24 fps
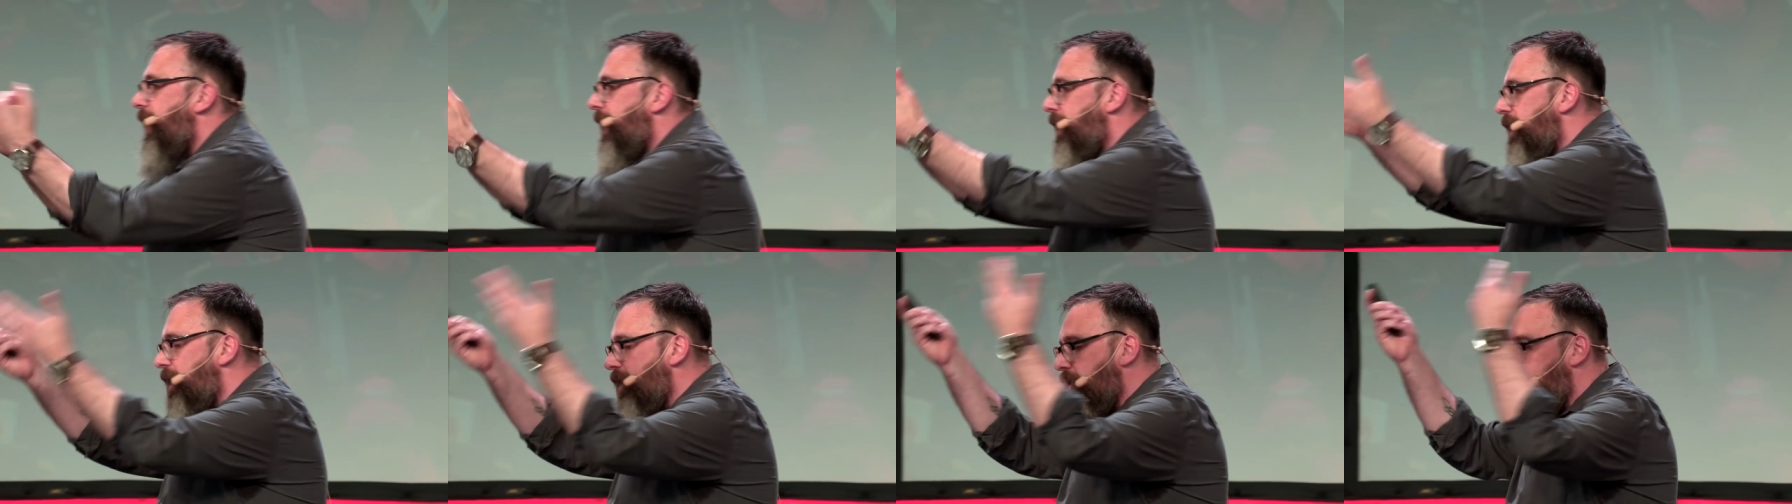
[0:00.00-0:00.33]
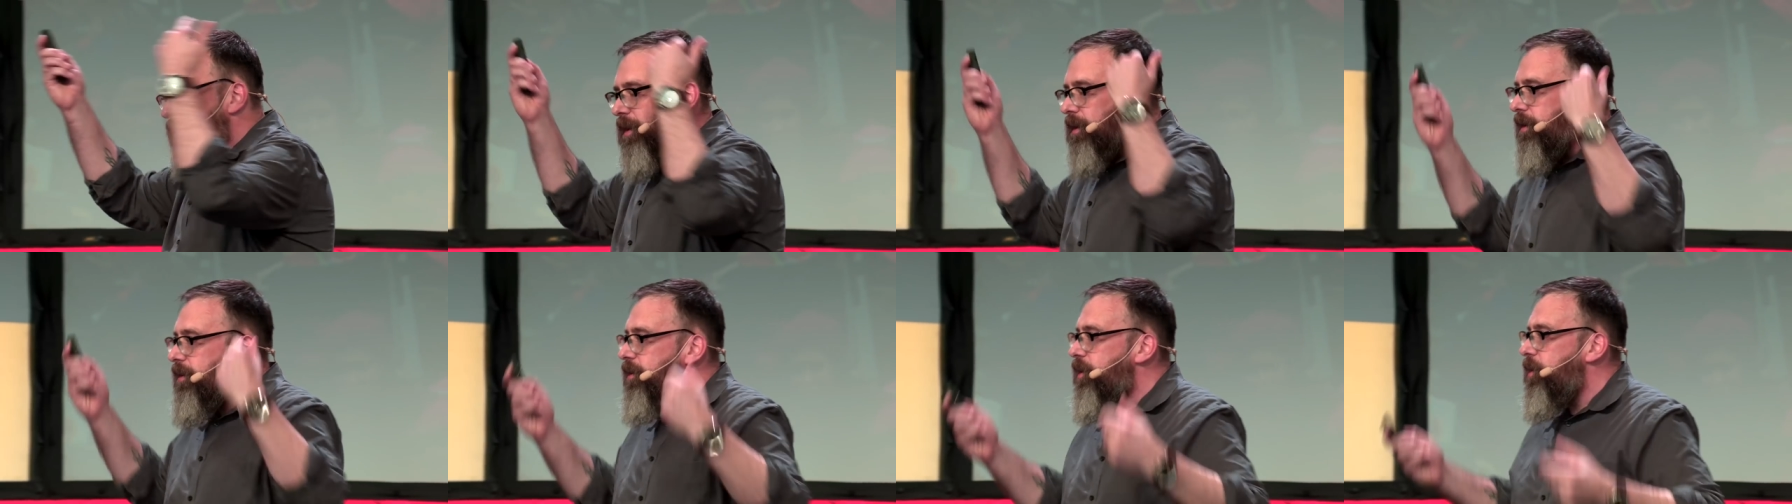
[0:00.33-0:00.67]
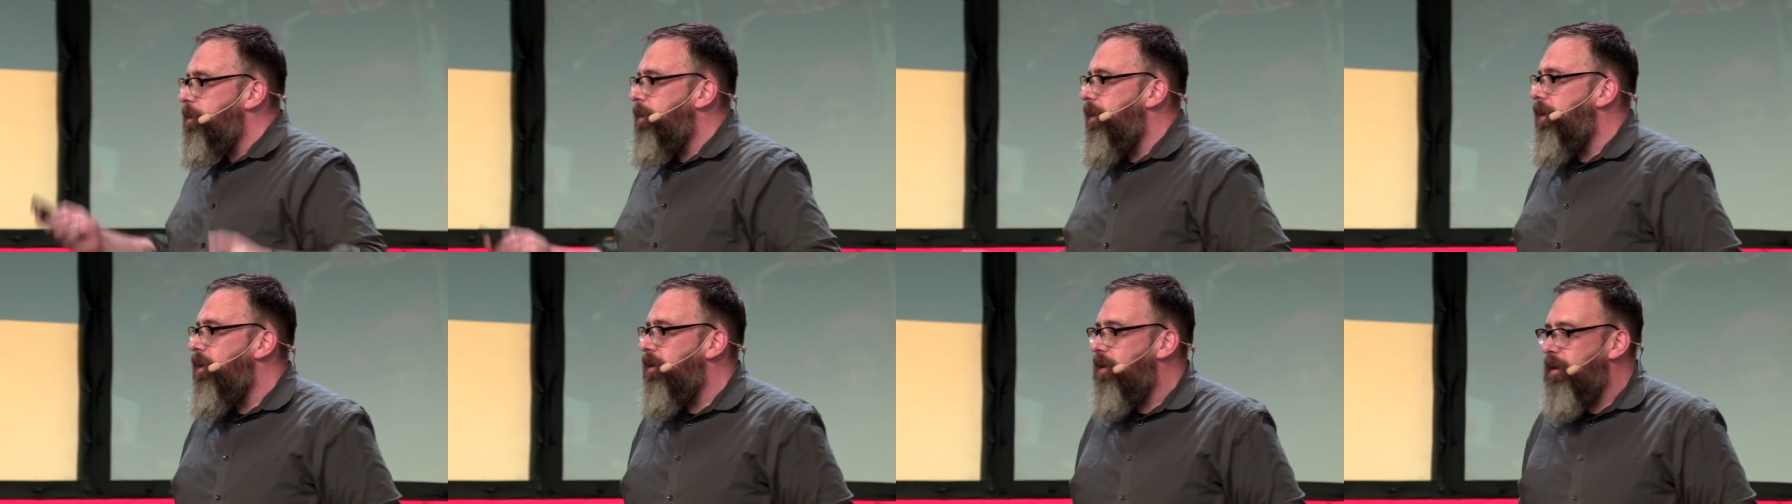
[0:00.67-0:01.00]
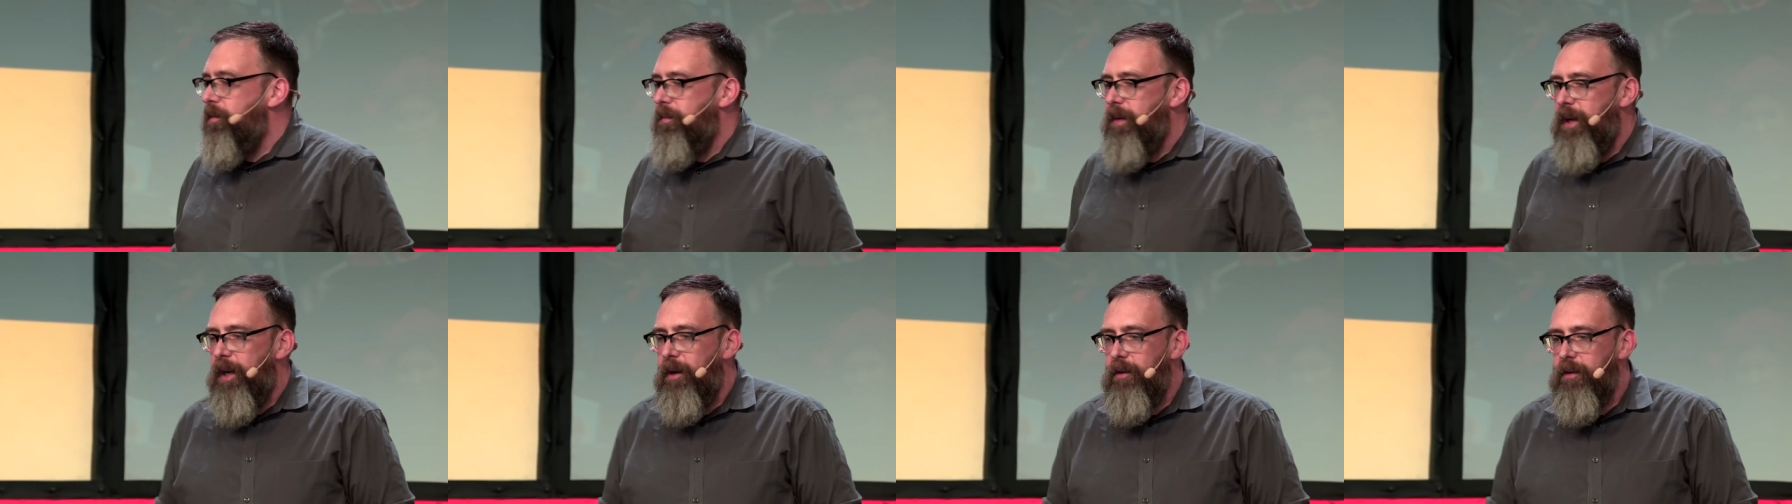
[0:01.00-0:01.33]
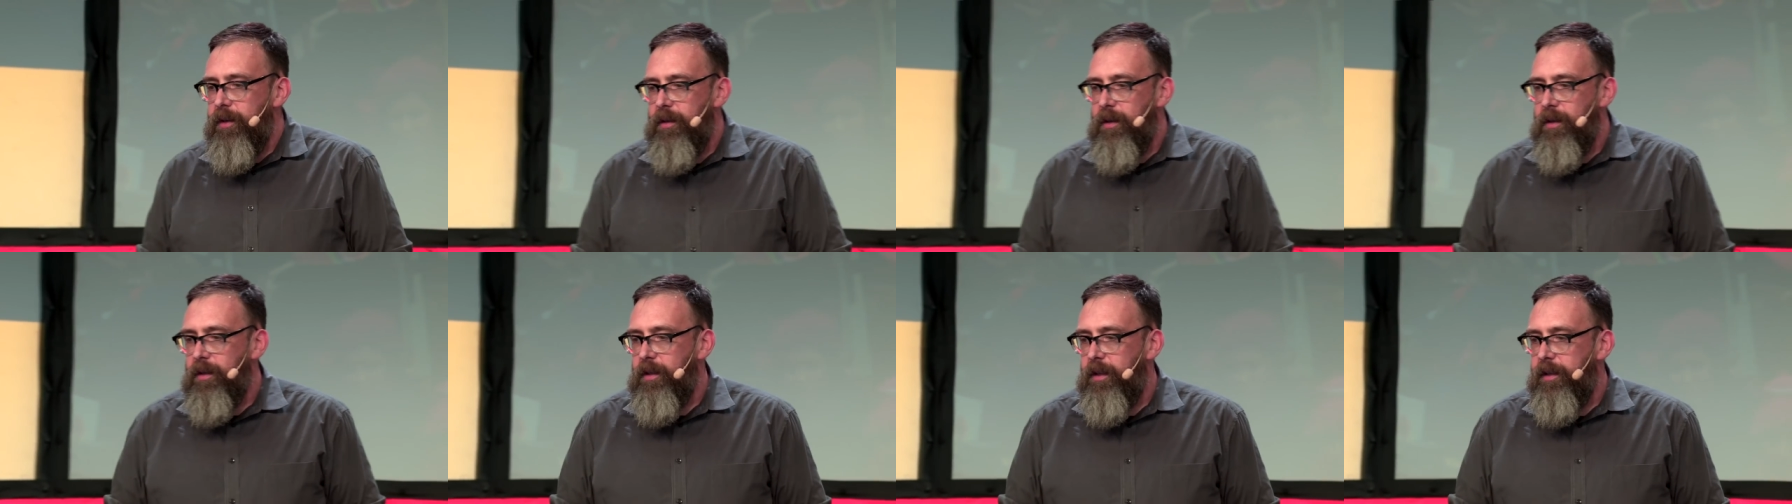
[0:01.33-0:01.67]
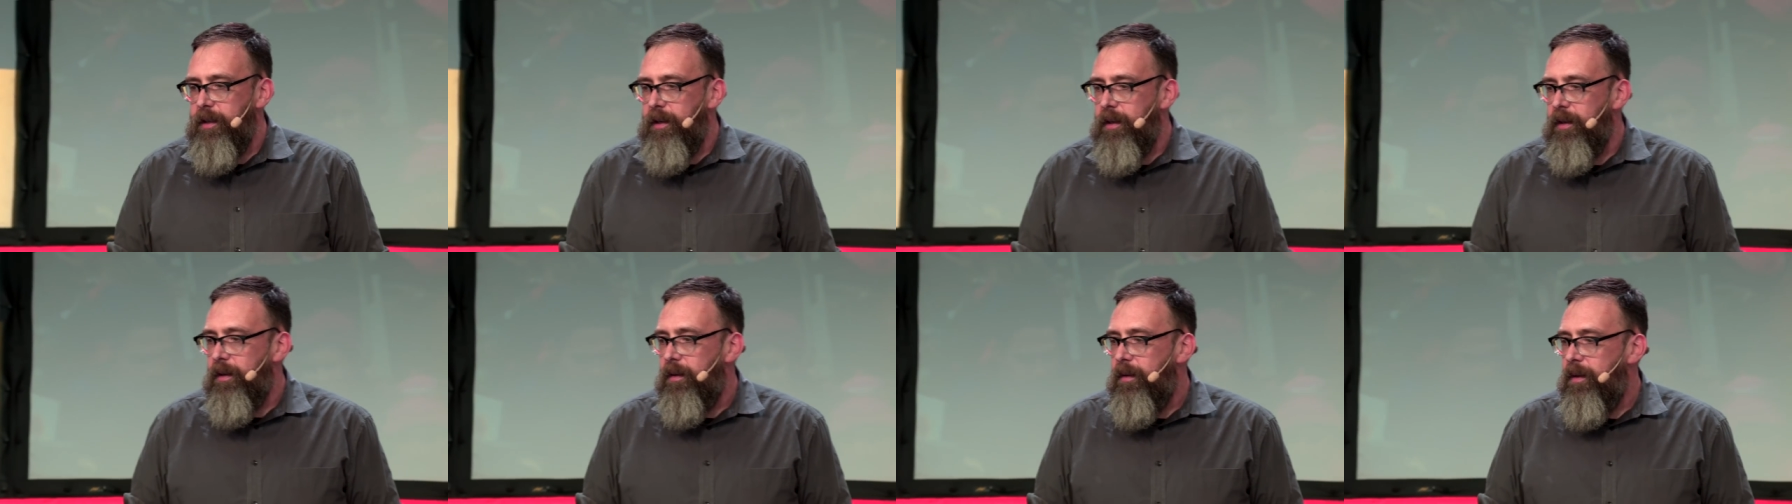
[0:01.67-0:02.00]
eloquently spoke about
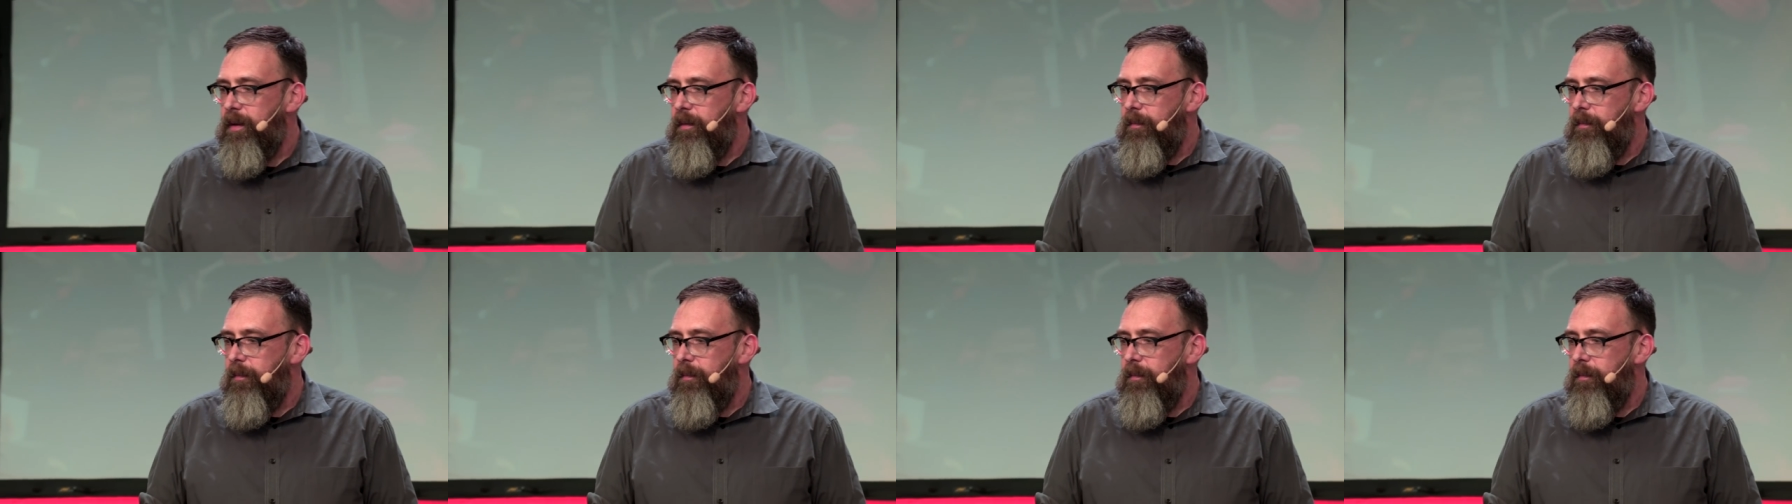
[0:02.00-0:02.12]
earlier.